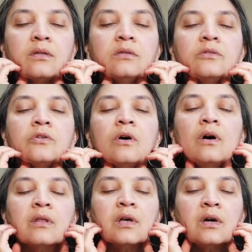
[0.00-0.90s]
the
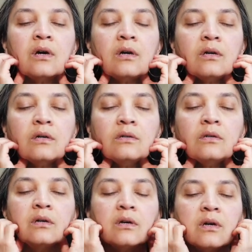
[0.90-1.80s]
jaw there,
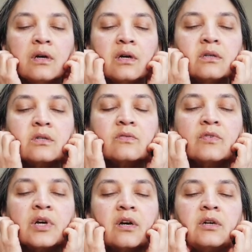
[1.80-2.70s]
just
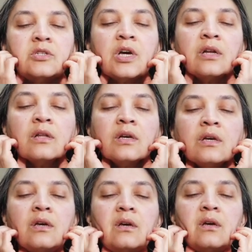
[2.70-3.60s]
very gently.